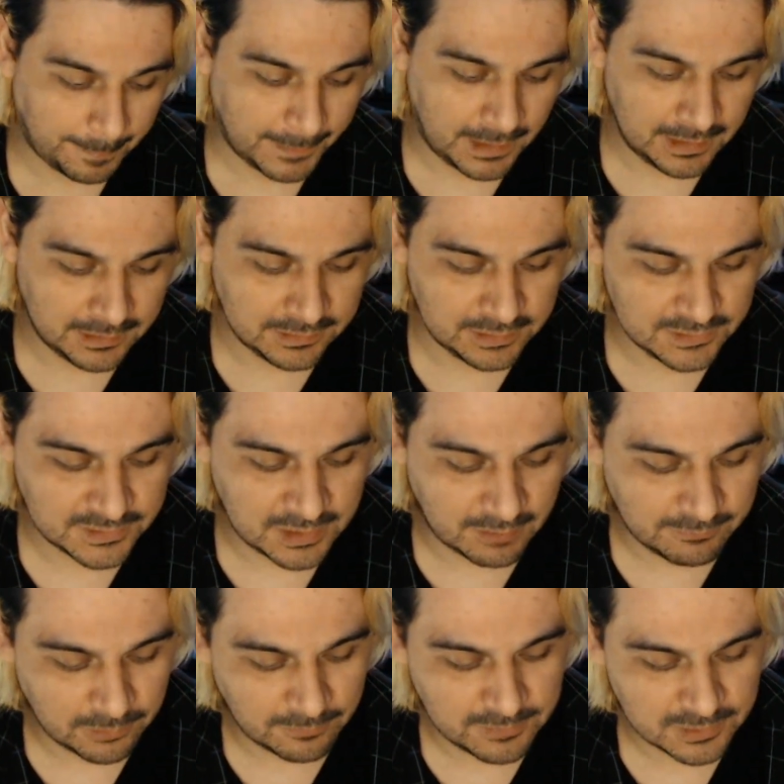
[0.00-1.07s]
And this
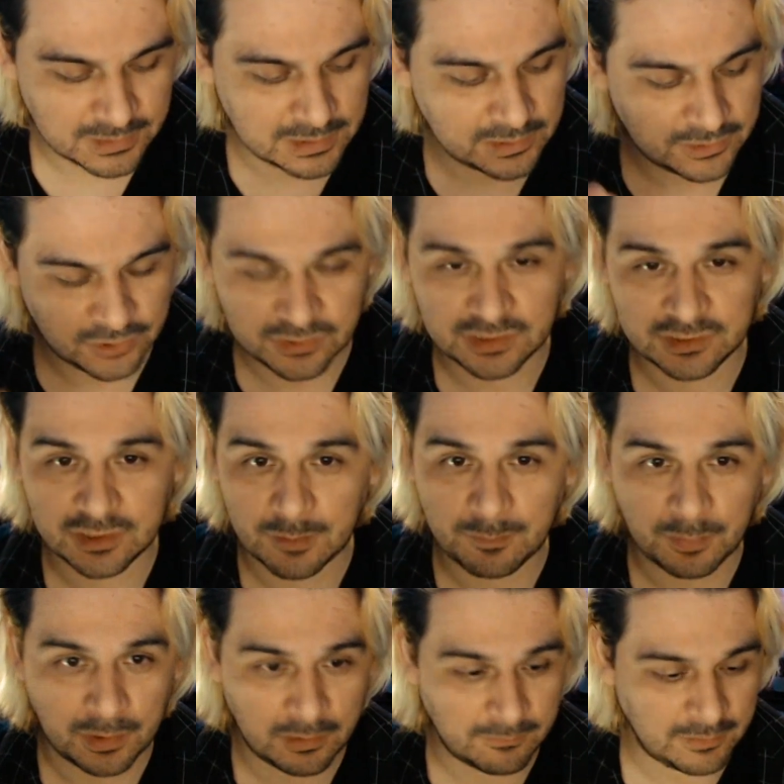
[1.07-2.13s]
cover obviously is just the top
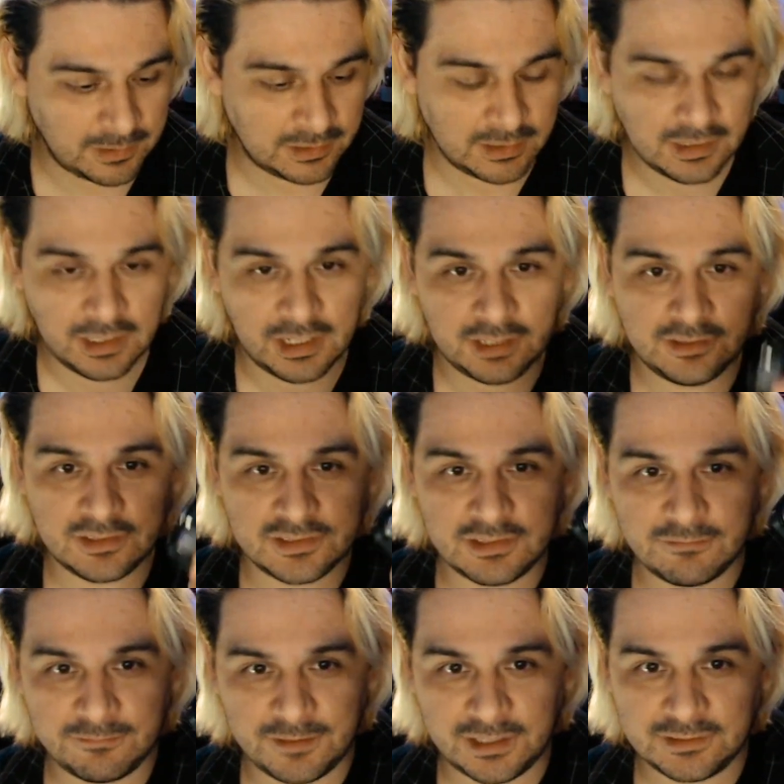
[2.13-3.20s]
part of it. It doesn't
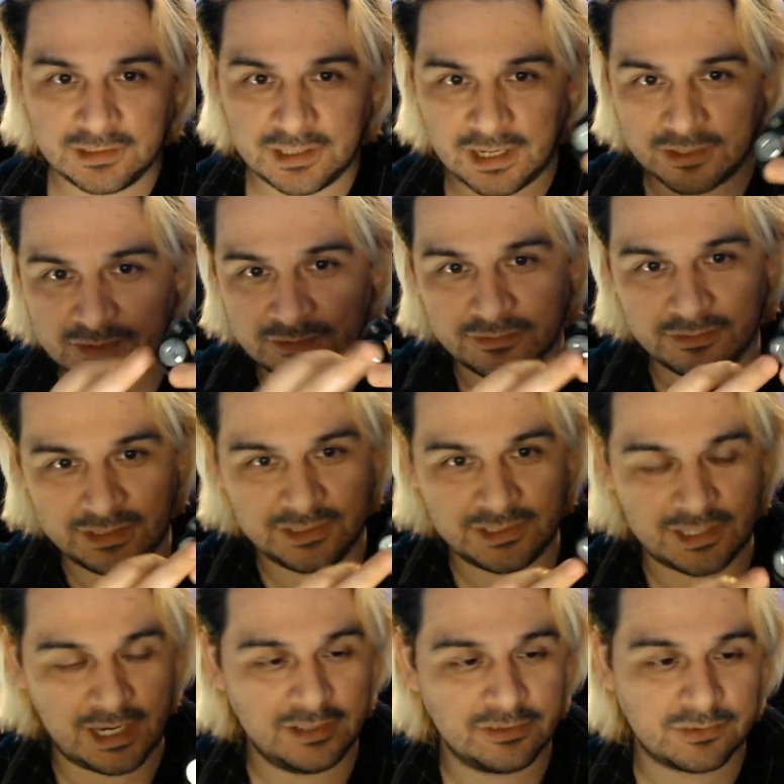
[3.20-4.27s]
affect the actual
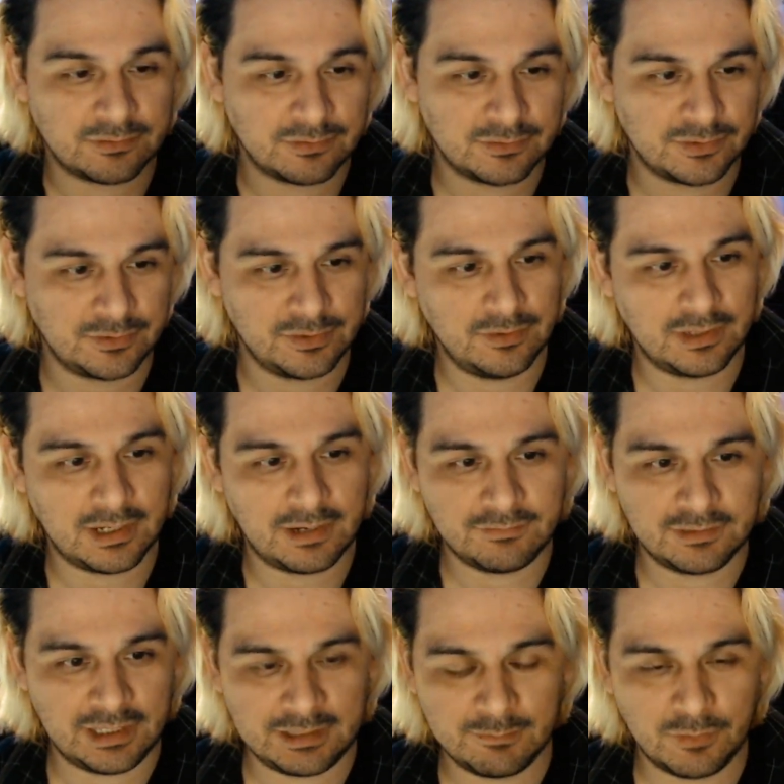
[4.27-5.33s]
inside, so, so you don't have to
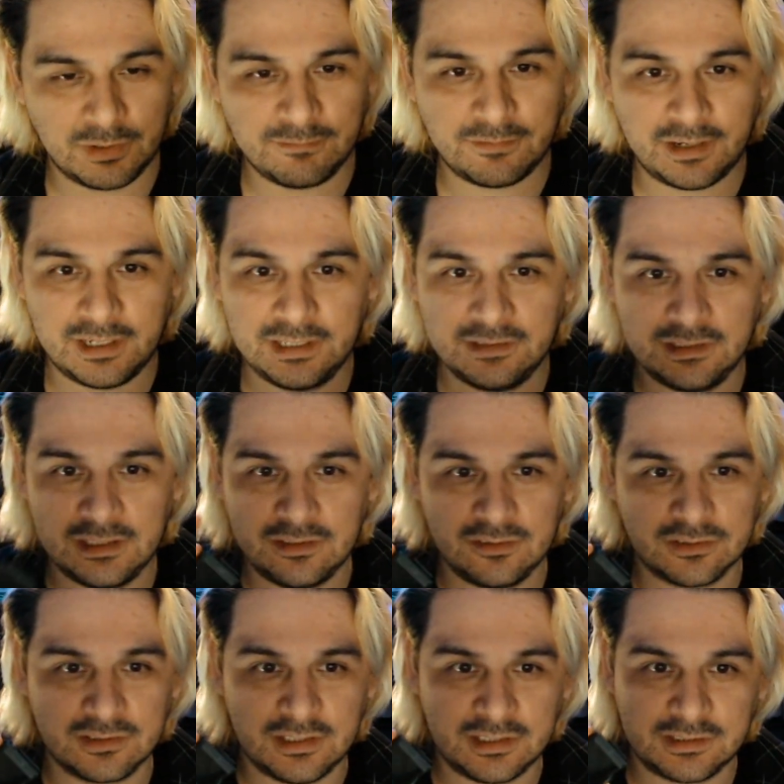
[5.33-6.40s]
like modify anything.
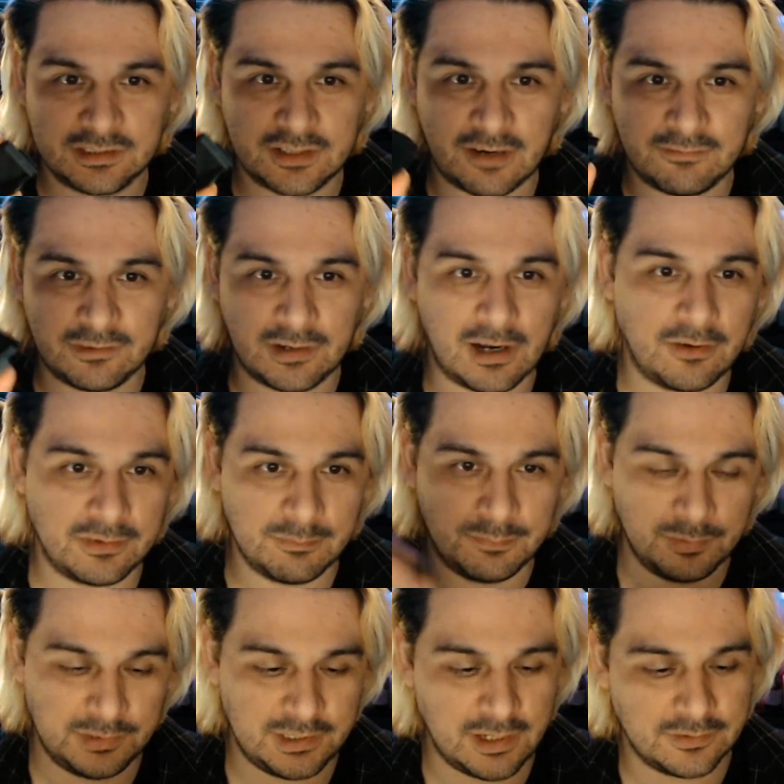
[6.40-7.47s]
Just take the cover out and
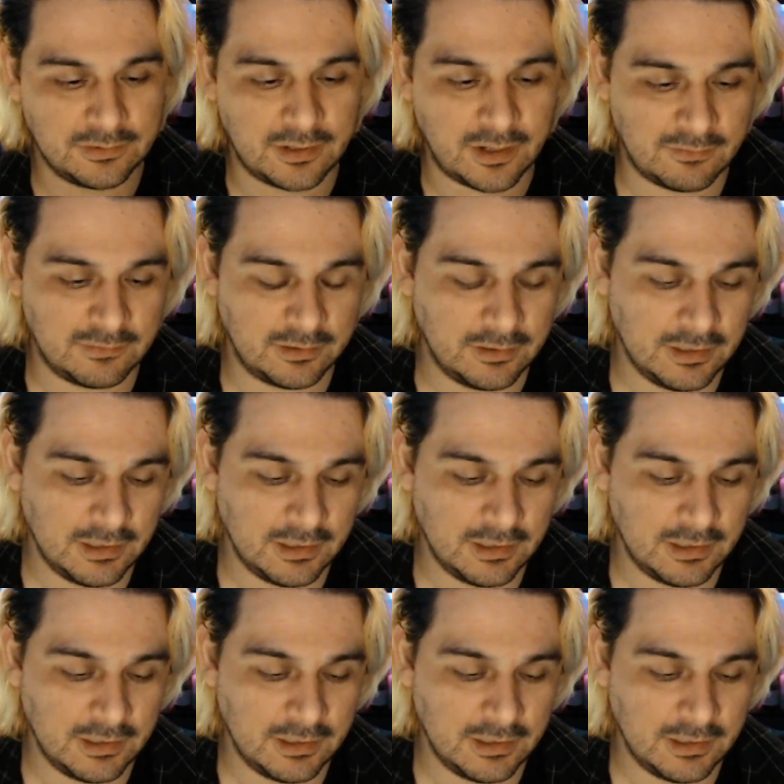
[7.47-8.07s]
put the other cover.